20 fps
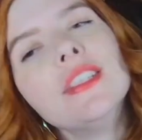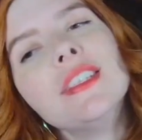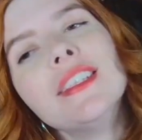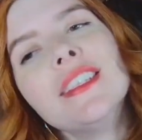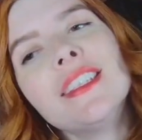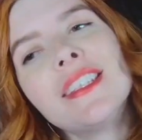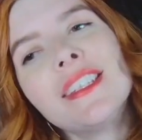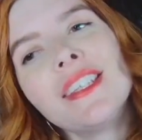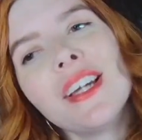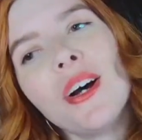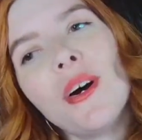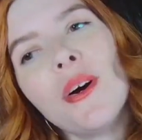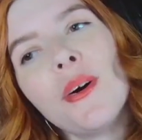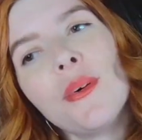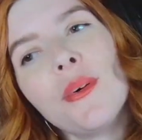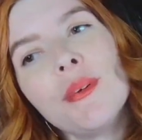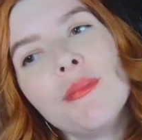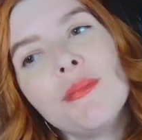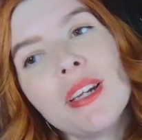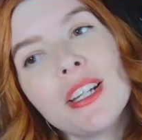
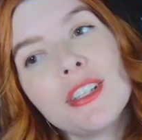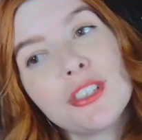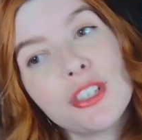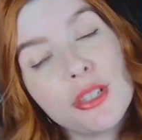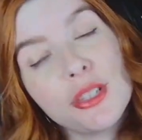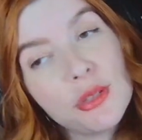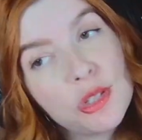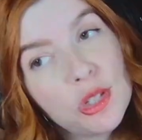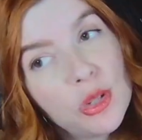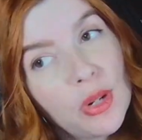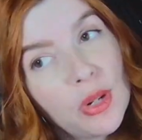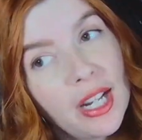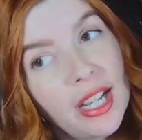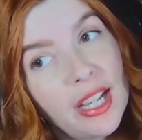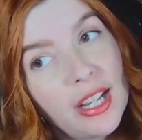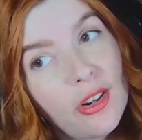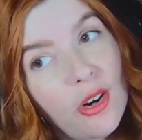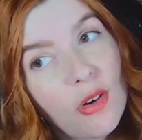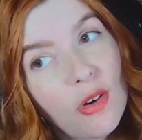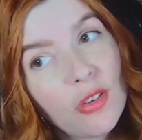So make sure you tune
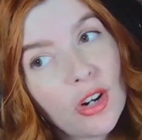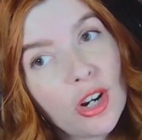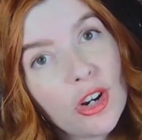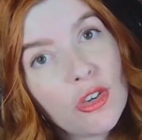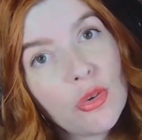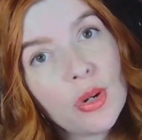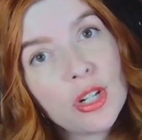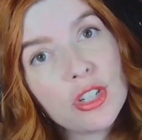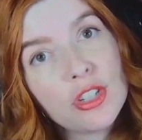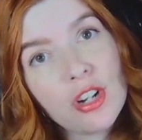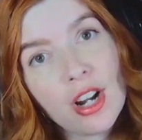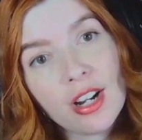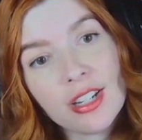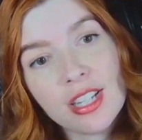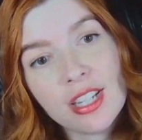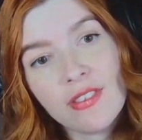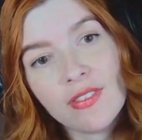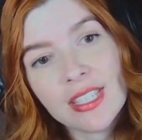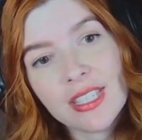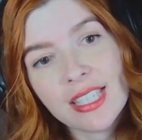in over on
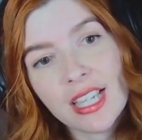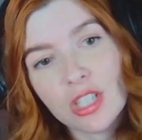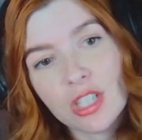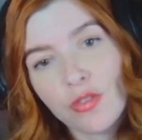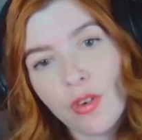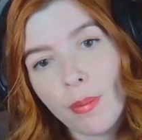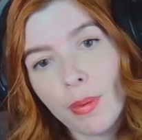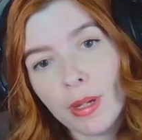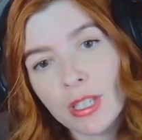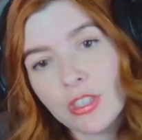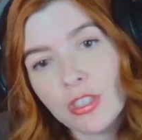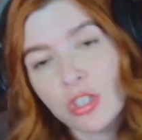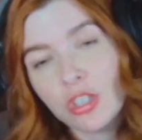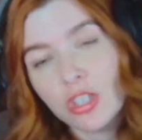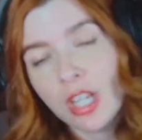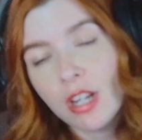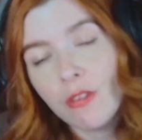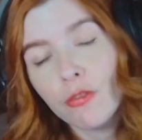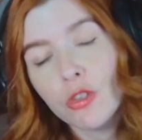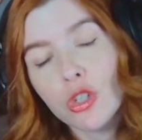
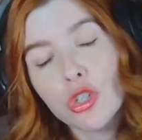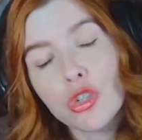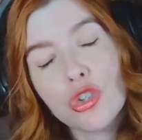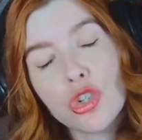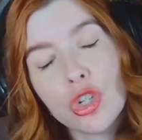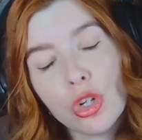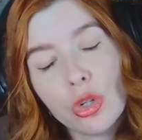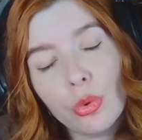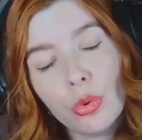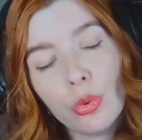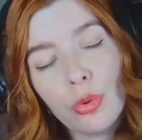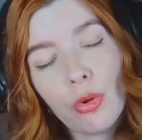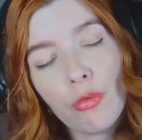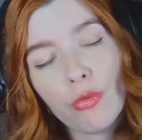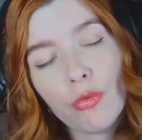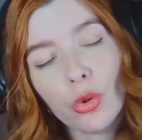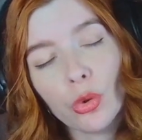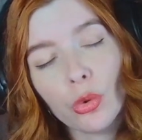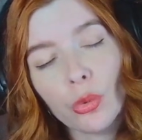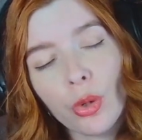twitch.tv/vampx13 for June
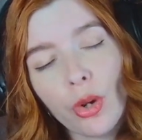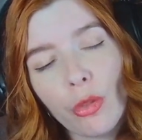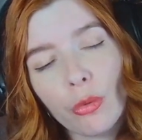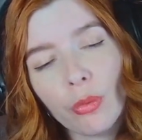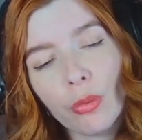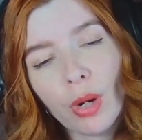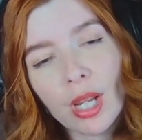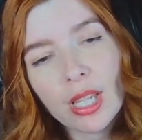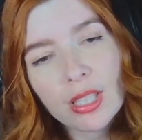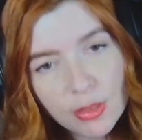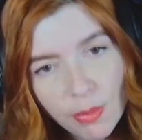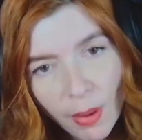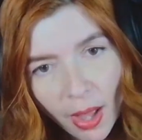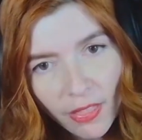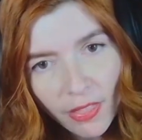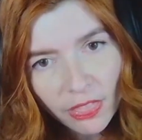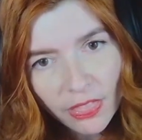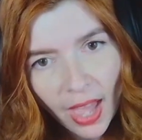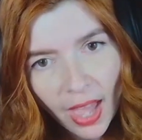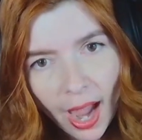for Lord of the Rings
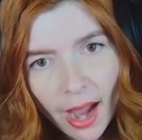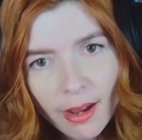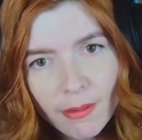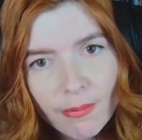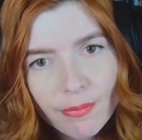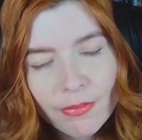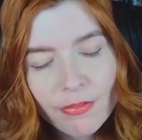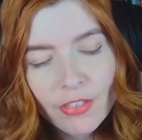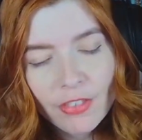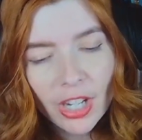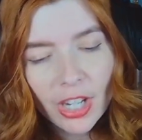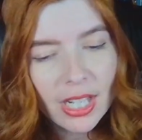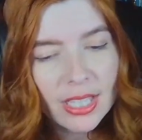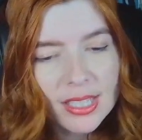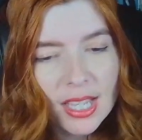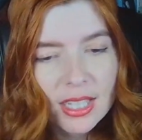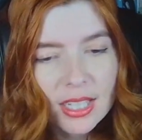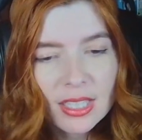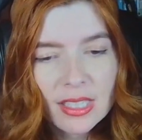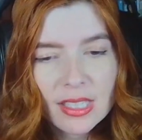month. I am very
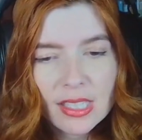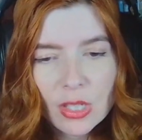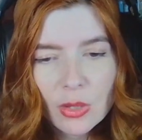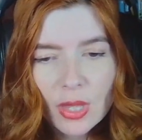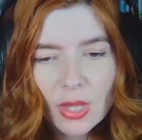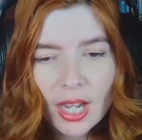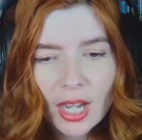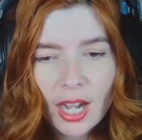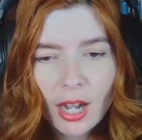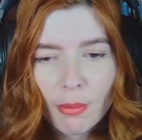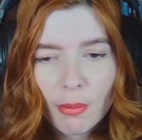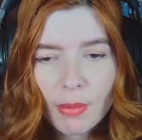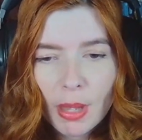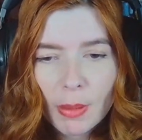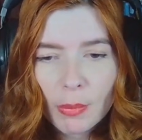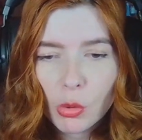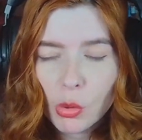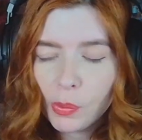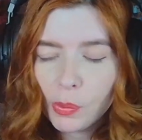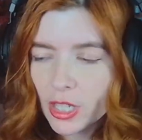excited to see you there.
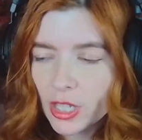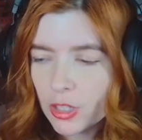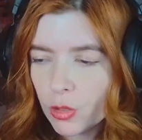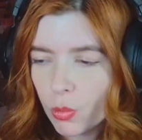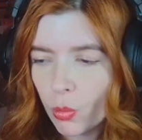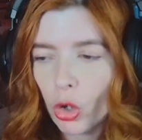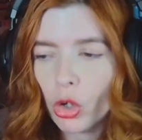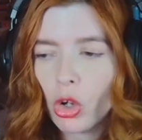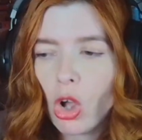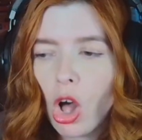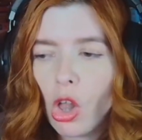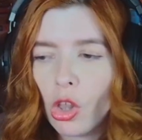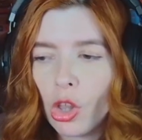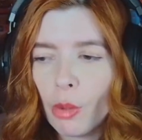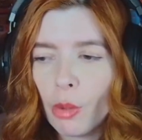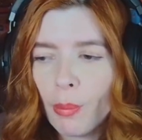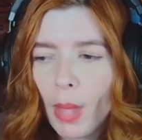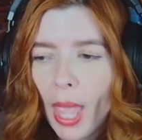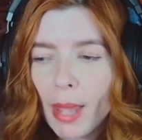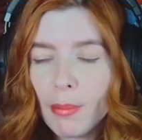Maybe we'll play some more
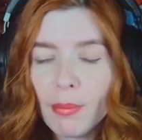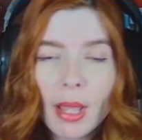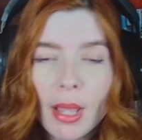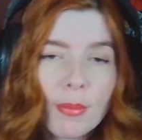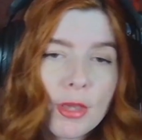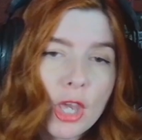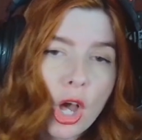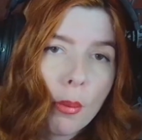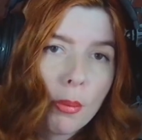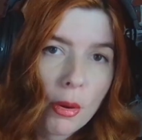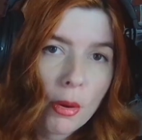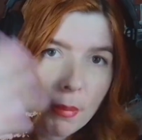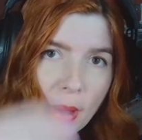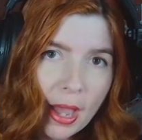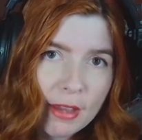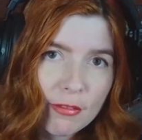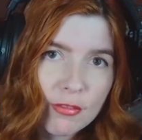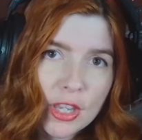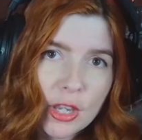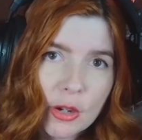Gollum and maybe I'll put
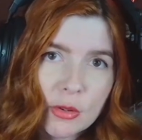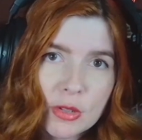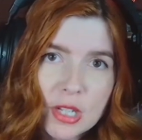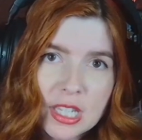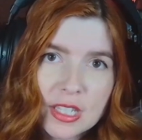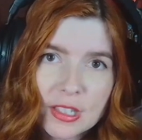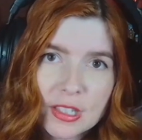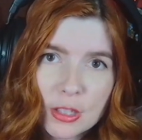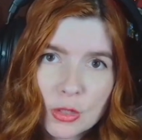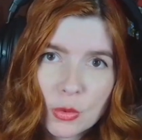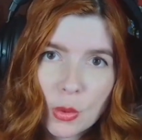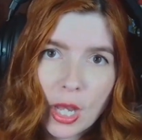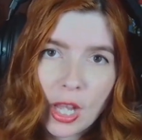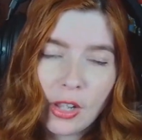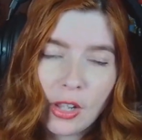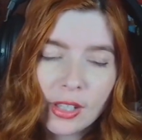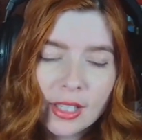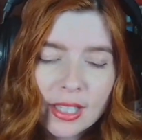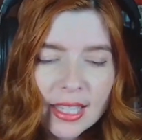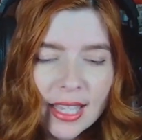my VODs as
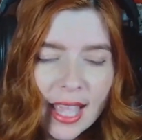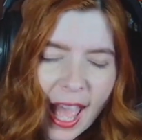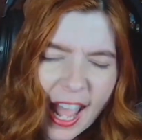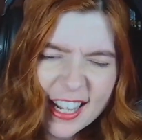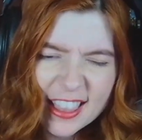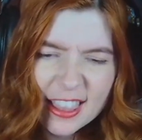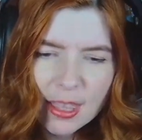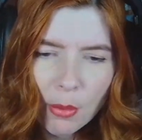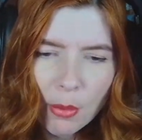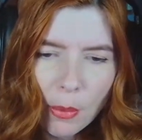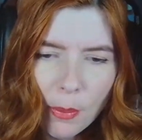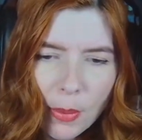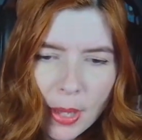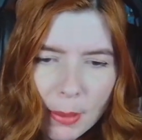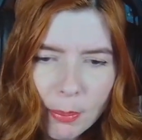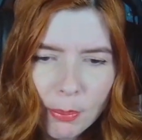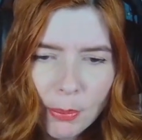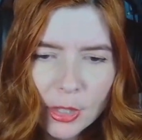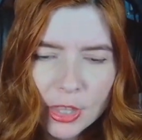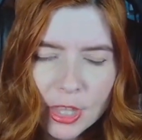well. Edit them a
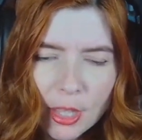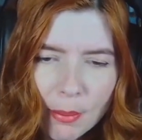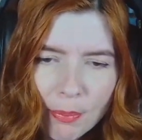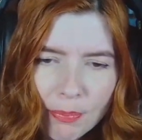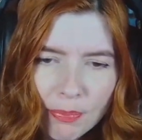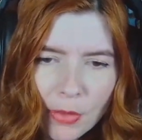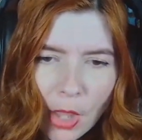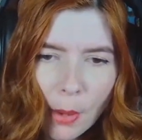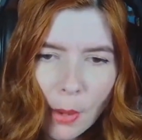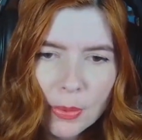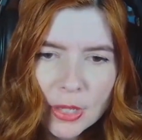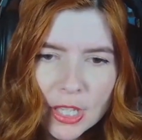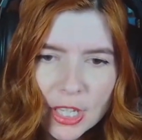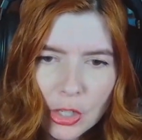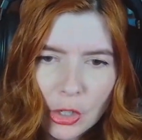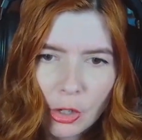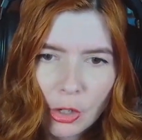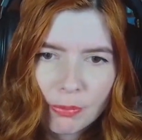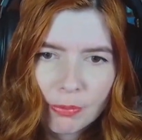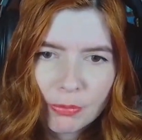bit and put them up
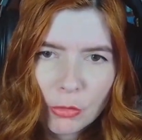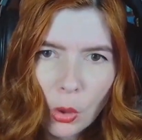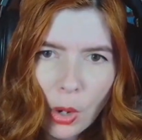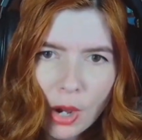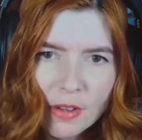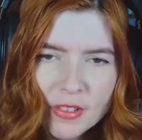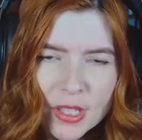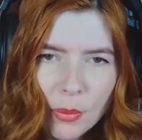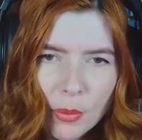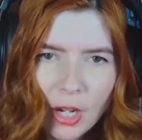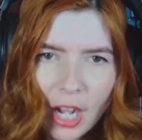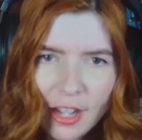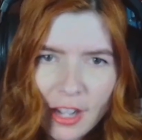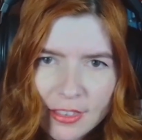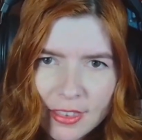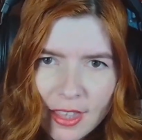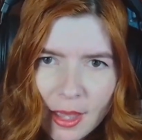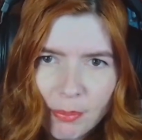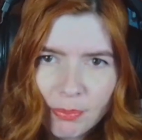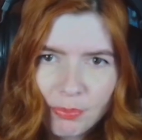here or have someone
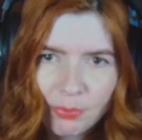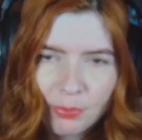edit them.